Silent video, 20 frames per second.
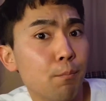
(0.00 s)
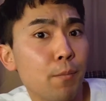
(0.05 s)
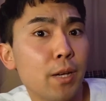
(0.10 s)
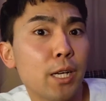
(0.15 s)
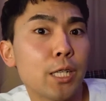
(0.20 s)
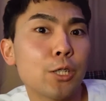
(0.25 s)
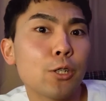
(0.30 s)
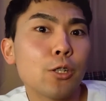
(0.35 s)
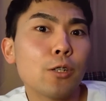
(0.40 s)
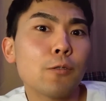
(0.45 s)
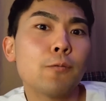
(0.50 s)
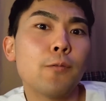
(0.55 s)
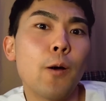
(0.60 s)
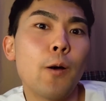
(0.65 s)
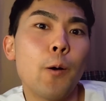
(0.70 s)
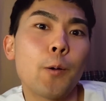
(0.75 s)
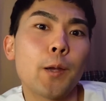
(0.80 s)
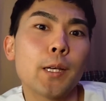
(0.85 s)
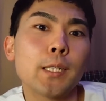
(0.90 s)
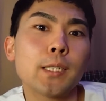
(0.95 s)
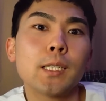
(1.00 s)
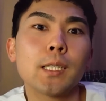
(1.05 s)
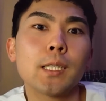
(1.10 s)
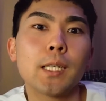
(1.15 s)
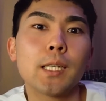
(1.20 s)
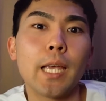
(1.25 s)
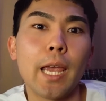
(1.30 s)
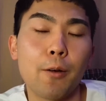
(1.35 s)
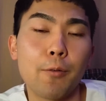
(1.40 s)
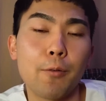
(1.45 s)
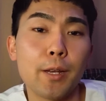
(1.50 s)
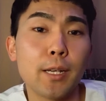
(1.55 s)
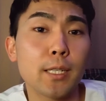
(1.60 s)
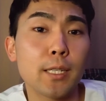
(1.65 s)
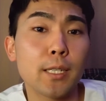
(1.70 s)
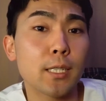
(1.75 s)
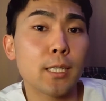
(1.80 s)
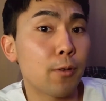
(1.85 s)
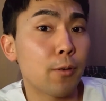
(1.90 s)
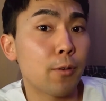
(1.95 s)
sure to focus the areas
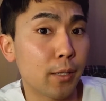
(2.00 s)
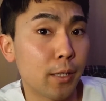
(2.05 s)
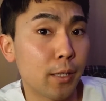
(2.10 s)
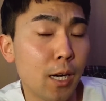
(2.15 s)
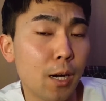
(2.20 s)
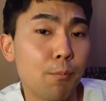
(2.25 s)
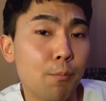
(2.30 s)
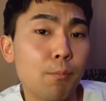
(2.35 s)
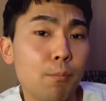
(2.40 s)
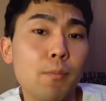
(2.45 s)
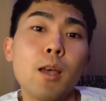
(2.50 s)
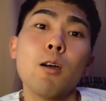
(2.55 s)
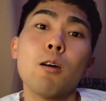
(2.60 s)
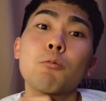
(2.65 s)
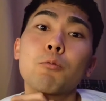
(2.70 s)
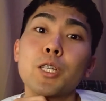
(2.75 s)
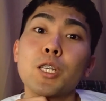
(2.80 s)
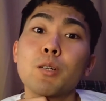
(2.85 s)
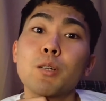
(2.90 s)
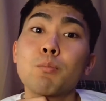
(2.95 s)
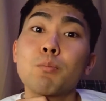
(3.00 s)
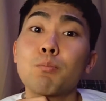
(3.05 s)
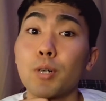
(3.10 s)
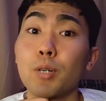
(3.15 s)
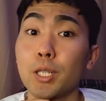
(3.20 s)
around the gum when you're brushing